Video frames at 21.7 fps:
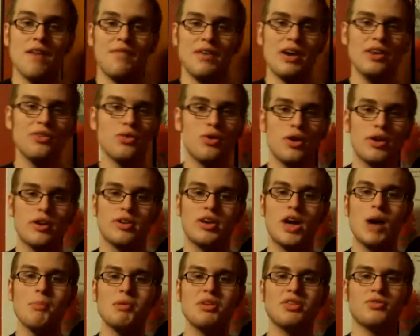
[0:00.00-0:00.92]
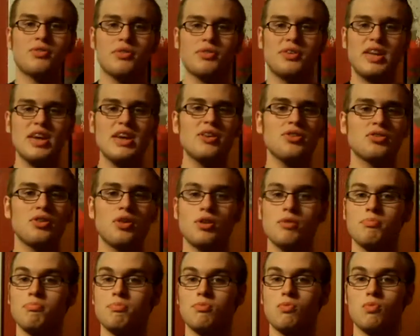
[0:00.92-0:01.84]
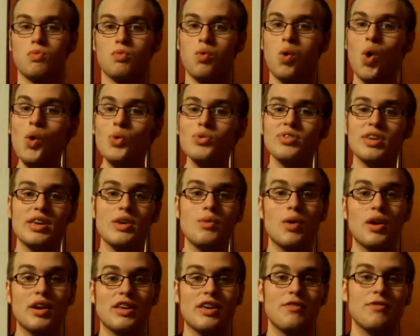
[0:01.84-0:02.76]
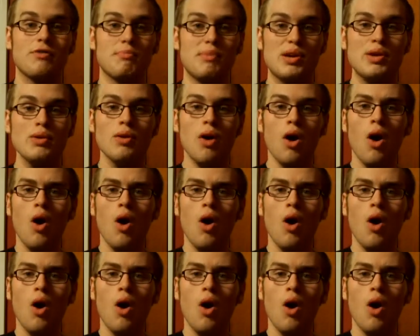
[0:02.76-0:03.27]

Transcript: If any sort of comments, critiques, or quotes that you want to give to me,